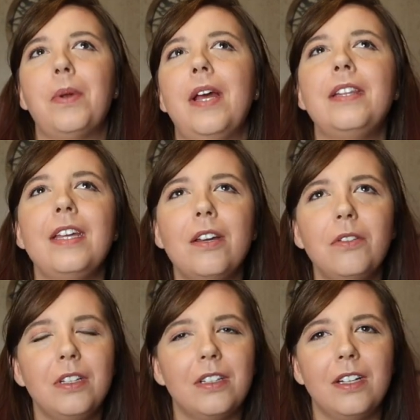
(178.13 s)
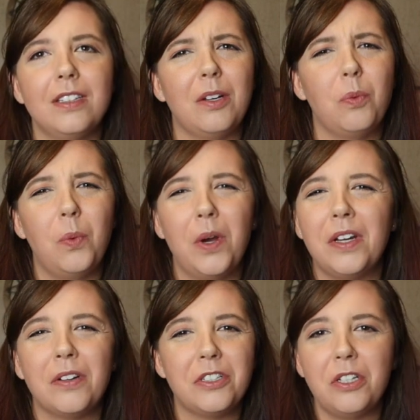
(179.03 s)
but I think I only liked like
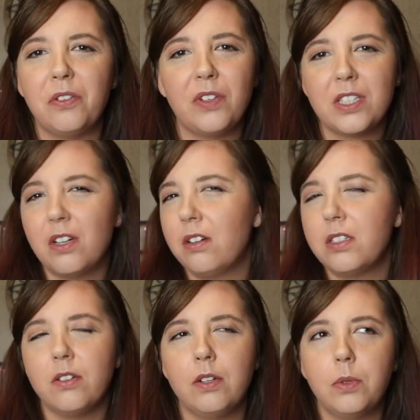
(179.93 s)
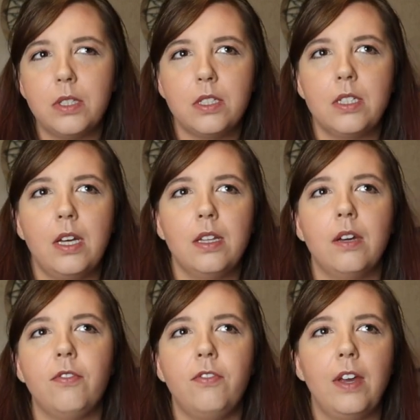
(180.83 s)
one or two of his songs, so I wouldn't say
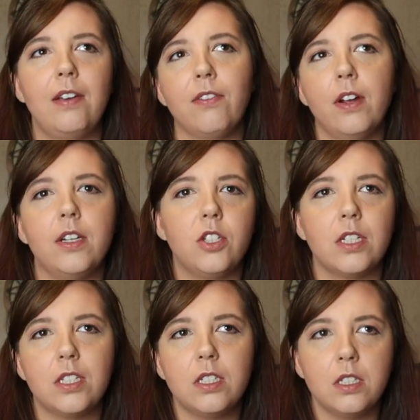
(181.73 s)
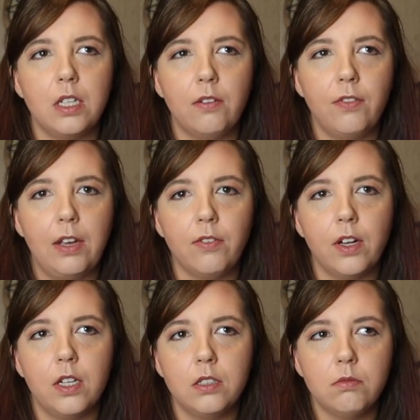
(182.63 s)
that favorite, just like
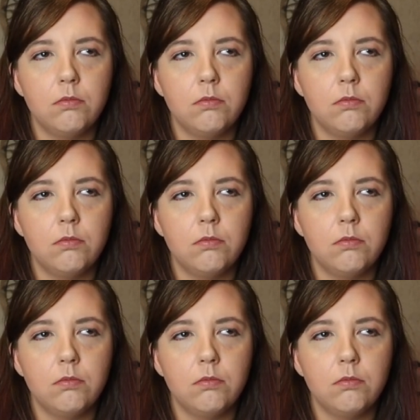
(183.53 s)
favorite